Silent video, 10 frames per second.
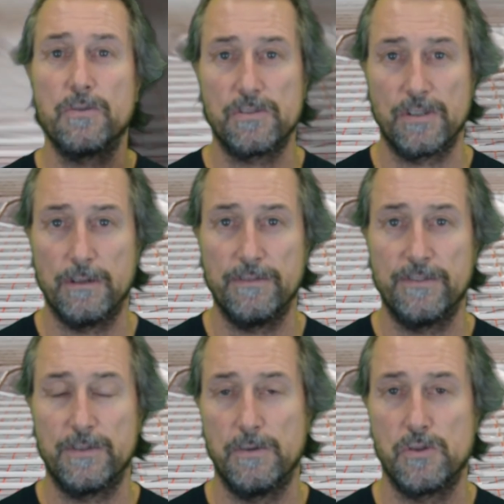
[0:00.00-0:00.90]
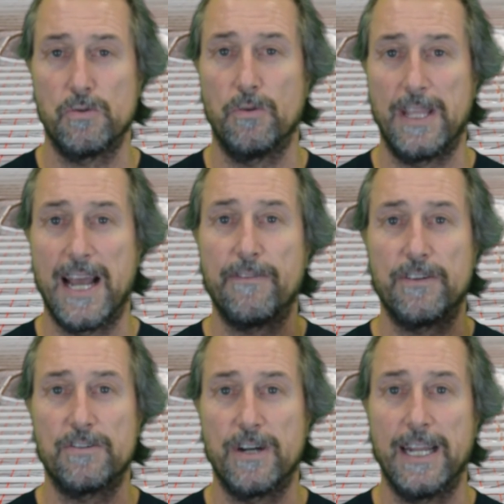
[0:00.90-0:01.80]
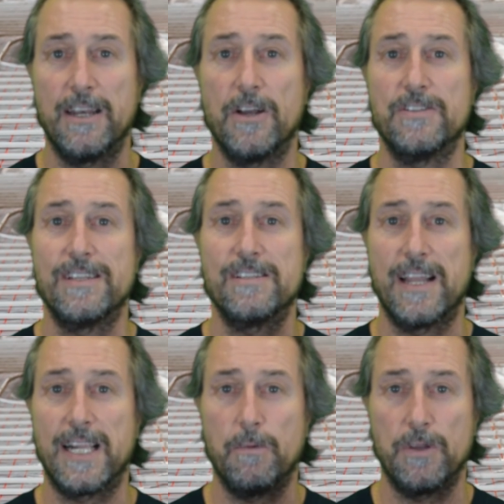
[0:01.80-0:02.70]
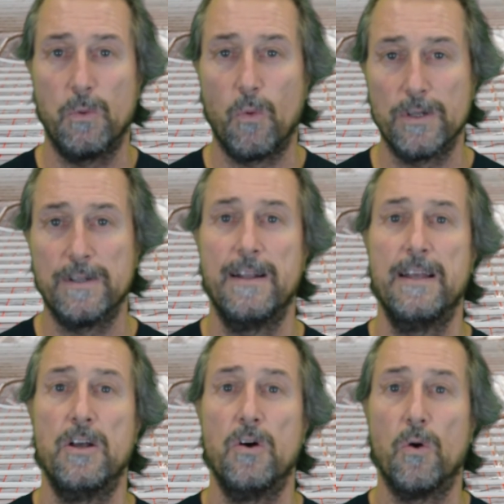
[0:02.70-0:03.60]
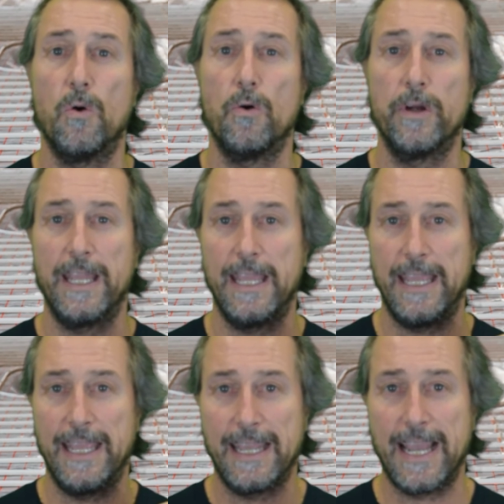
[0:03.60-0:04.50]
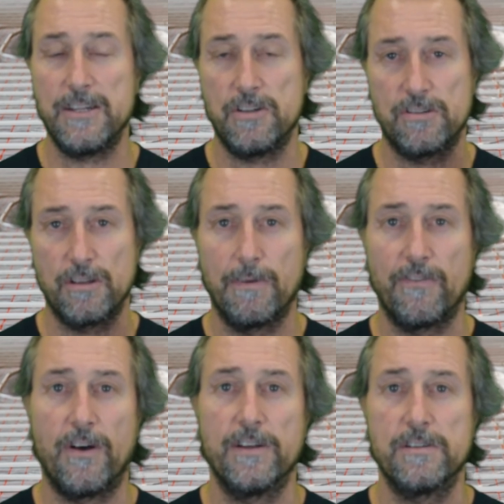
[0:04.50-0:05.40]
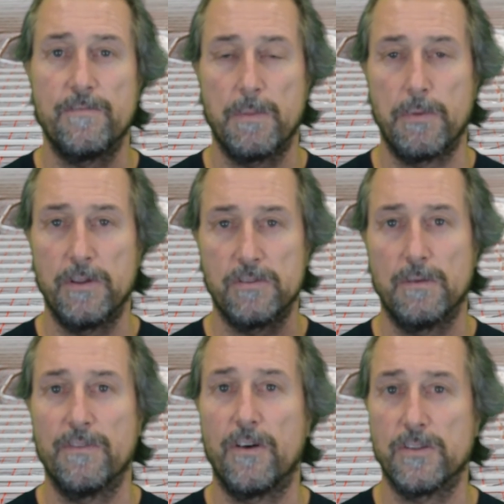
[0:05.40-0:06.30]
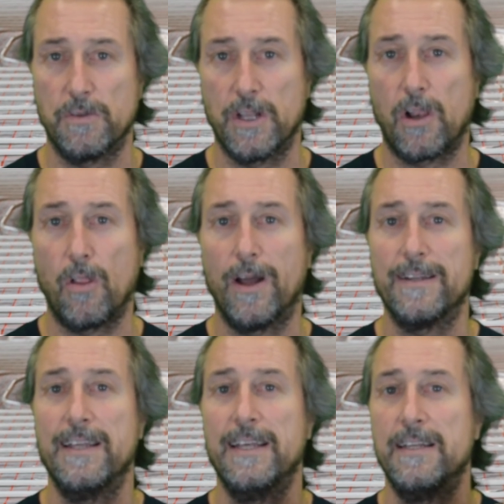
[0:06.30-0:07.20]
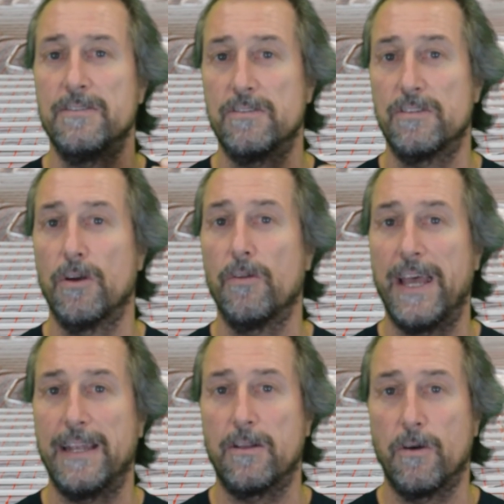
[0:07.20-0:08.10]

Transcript: yourself to ensure the after trade knows exactly what you want, or engage your supervisor, the building supervisor or your client, to tell that